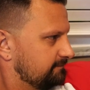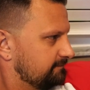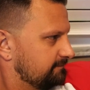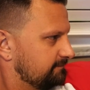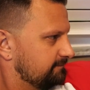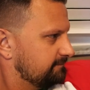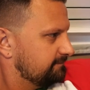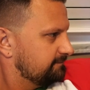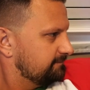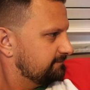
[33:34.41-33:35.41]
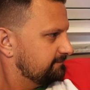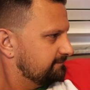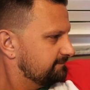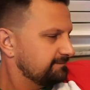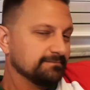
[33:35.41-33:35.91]

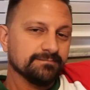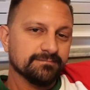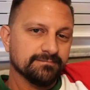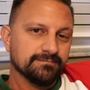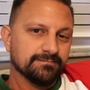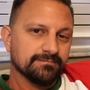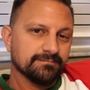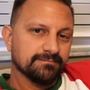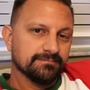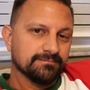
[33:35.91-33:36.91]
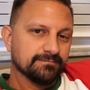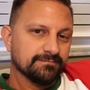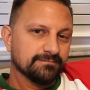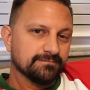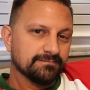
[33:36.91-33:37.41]

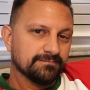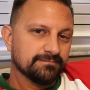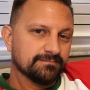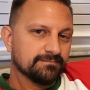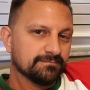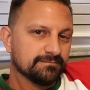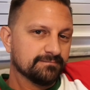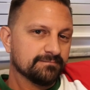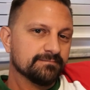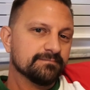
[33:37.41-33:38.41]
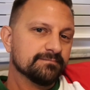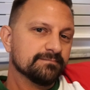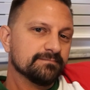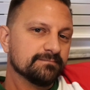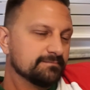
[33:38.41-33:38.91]

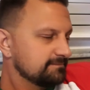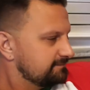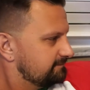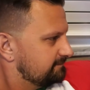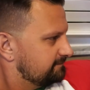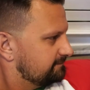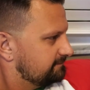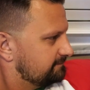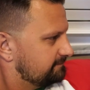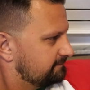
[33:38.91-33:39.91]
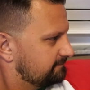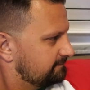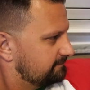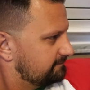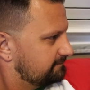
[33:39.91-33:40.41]

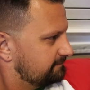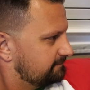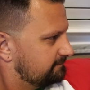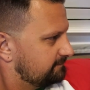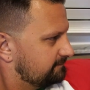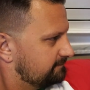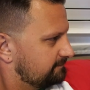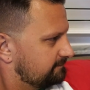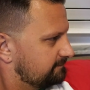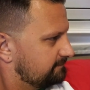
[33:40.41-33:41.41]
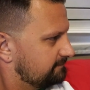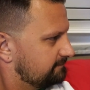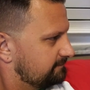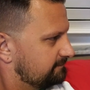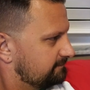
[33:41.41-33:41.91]
This person isn't speaking.